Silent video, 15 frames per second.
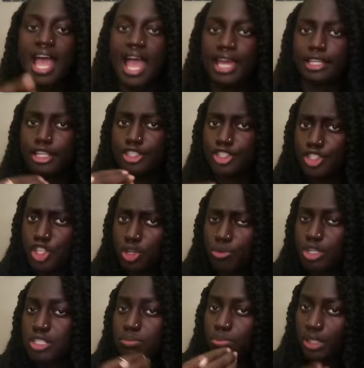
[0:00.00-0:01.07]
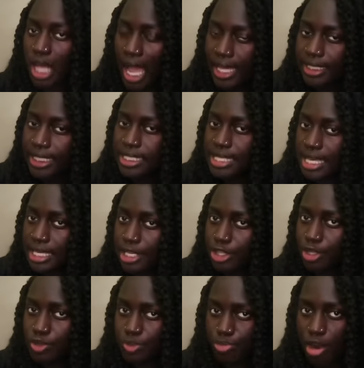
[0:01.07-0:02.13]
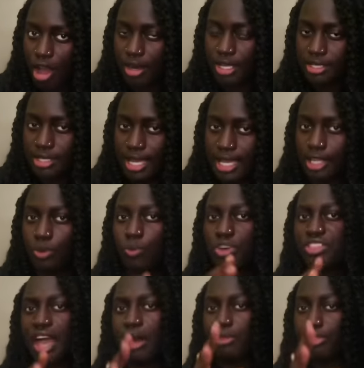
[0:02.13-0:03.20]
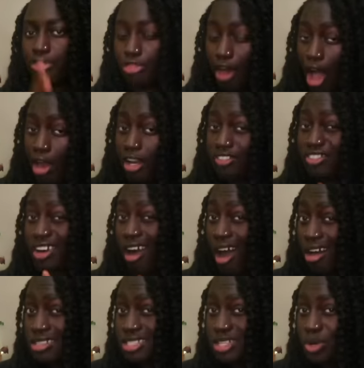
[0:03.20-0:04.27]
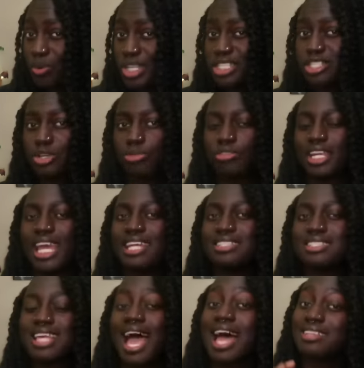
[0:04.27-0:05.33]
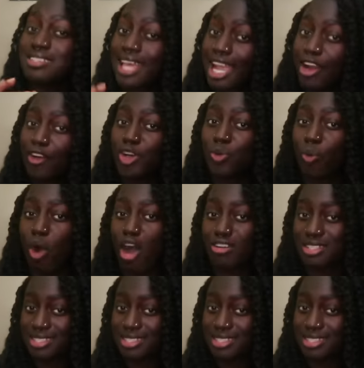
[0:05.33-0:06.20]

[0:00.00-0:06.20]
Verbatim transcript: and consumers blindly taking those products in without thought of consequence creates, as Erin Wong